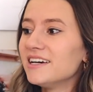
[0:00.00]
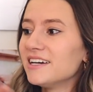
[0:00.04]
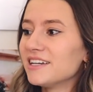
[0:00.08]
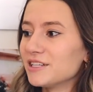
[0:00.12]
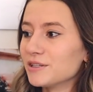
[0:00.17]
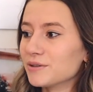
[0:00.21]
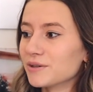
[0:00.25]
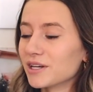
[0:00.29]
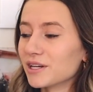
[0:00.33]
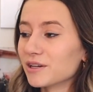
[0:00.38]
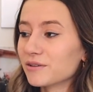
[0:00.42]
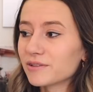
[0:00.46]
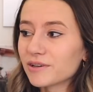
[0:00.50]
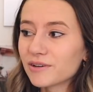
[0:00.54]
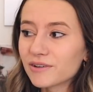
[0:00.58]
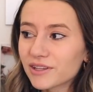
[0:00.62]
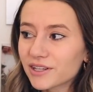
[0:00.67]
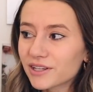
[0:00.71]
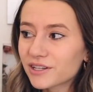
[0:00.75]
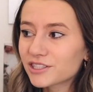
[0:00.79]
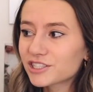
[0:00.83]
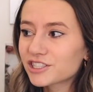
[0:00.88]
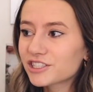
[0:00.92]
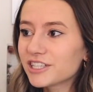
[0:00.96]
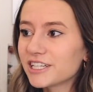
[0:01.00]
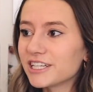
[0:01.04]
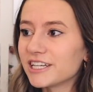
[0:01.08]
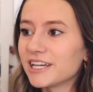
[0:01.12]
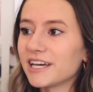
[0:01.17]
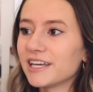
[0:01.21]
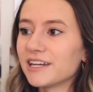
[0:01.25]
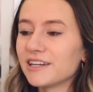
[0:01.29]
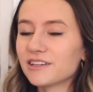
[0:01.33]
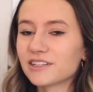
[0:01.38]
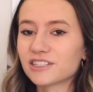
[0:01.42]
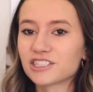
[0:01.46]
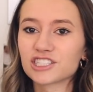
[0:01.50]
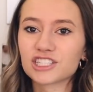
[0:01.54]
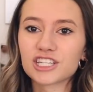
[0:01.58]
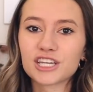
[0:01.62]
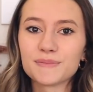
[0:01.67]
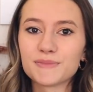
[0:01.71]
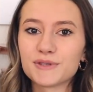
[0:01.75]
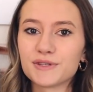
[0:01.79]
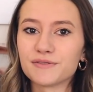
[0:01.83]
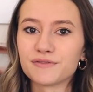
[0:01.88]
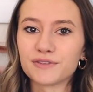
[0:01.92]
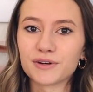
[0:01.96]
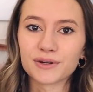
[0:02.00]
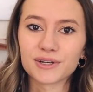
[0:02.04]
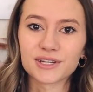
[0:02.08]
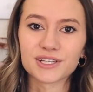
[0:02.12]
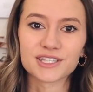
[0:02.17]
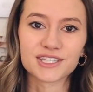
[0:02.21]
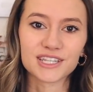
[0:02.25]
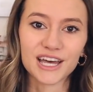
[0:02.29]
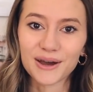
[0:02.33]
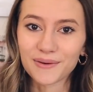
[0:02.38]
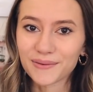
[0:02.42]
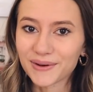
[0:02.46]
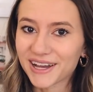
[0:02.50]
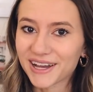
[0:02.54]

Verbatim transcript: you can grow a little tree, and it just keeps you focused that